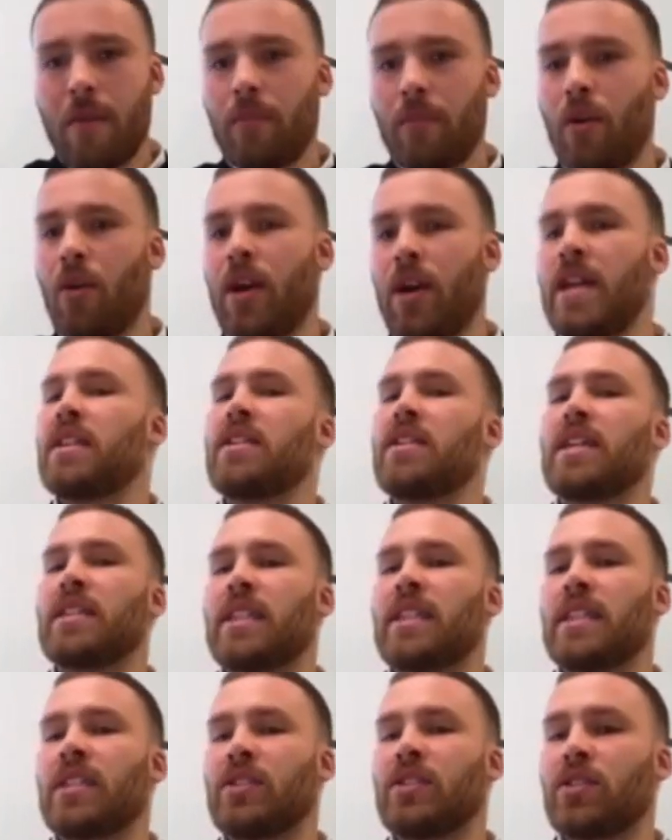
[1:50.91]
But in
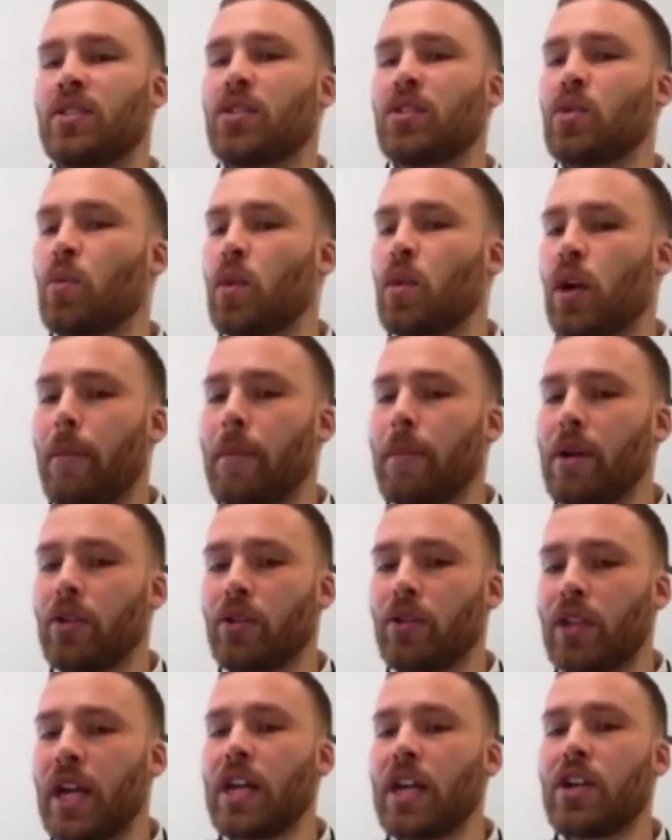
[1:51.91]
this instance, we're going to
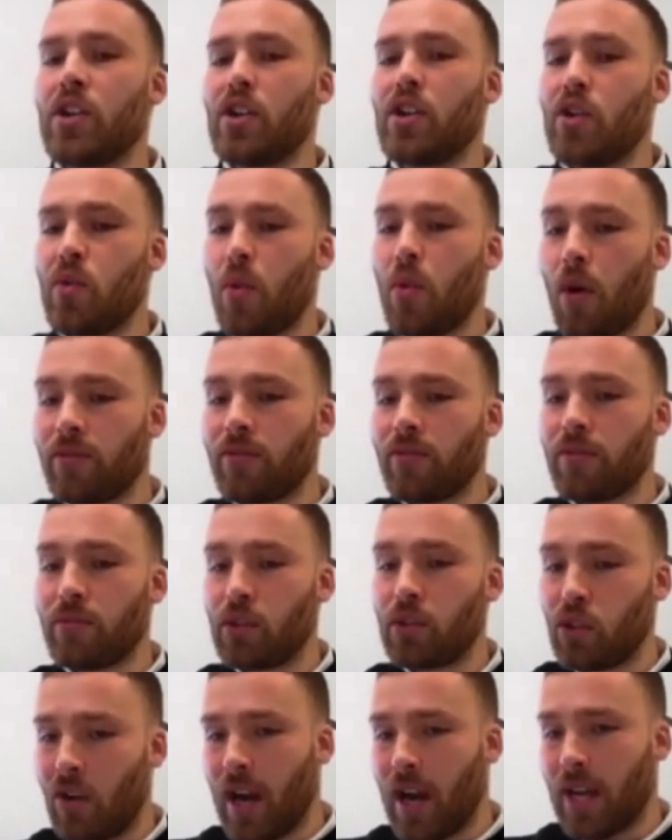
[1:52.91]
build a new one from
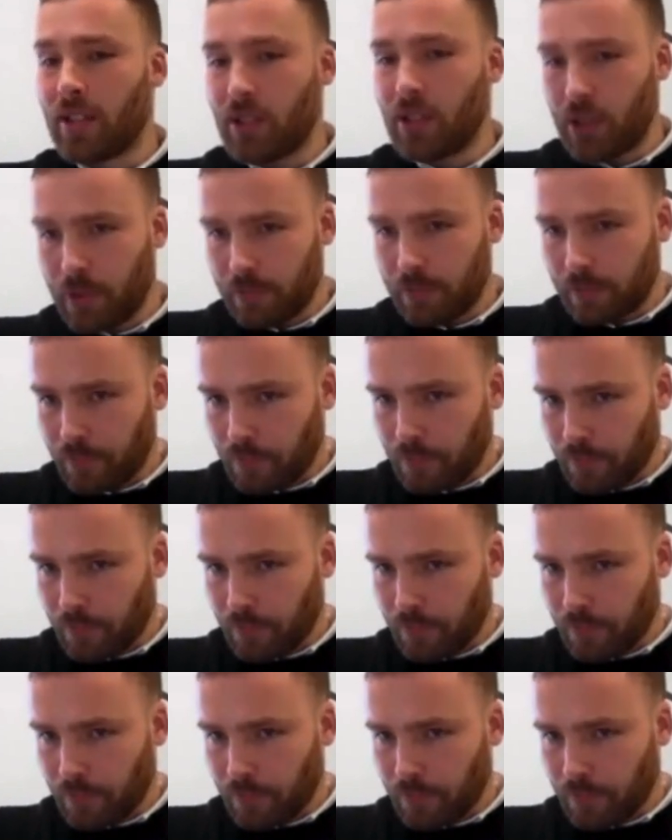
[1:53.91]
scratch.